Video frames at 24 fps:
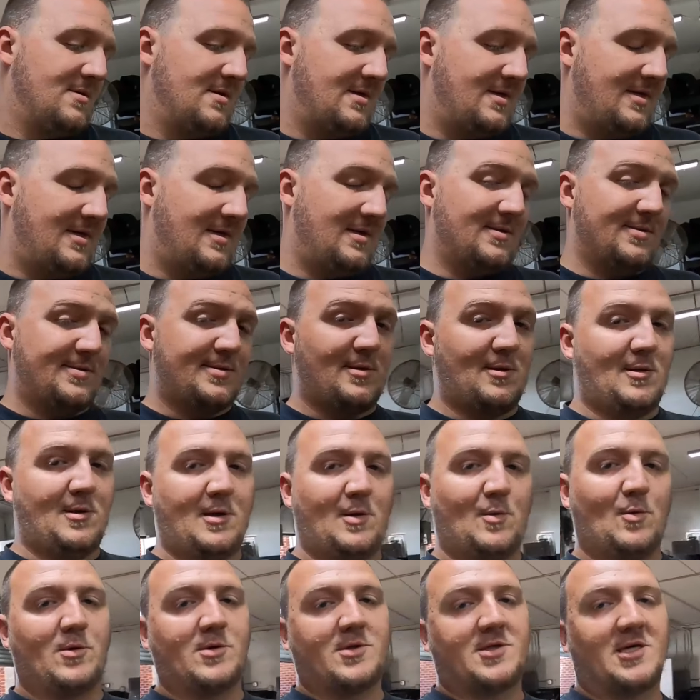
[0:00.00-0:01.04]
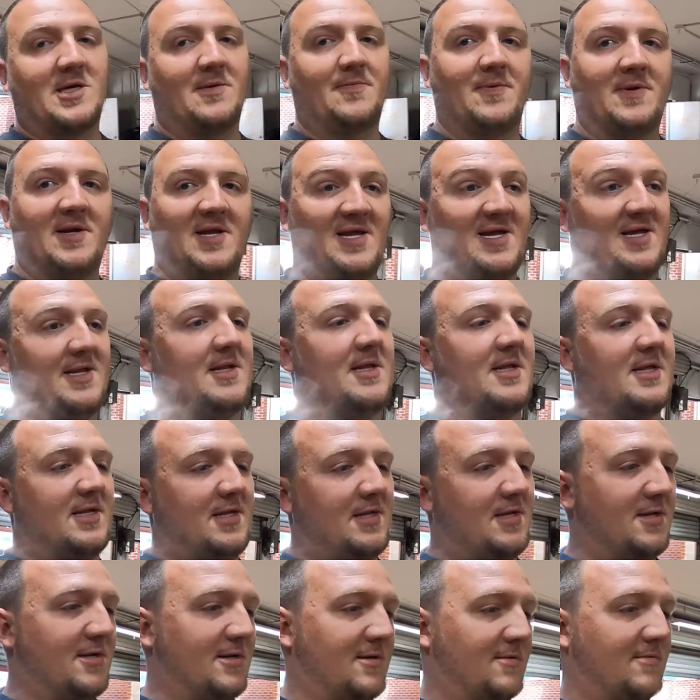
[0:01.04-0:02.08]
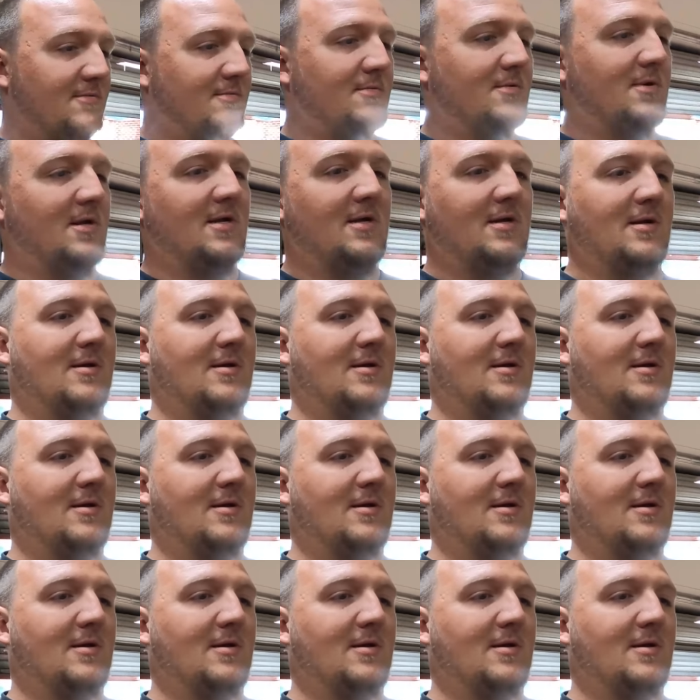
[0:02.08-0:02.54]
and sorry we're skipping ahead again.